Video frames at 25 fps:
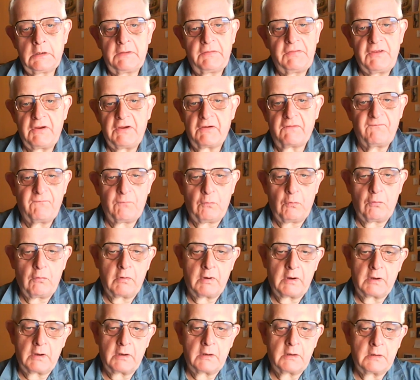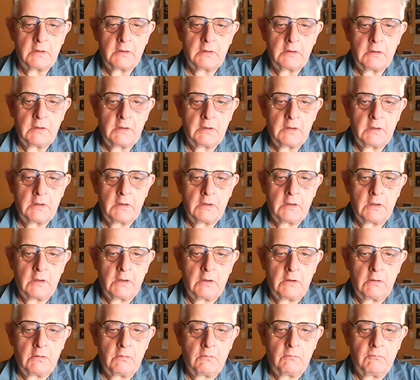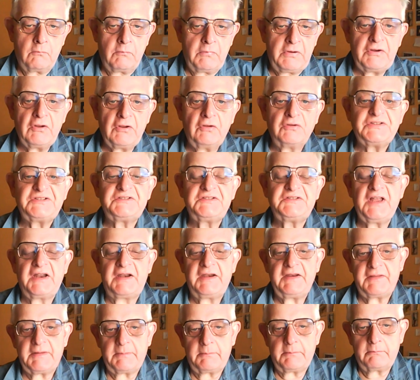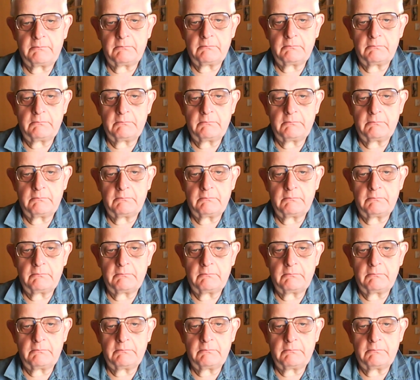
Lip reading: Therefore, we don't study them.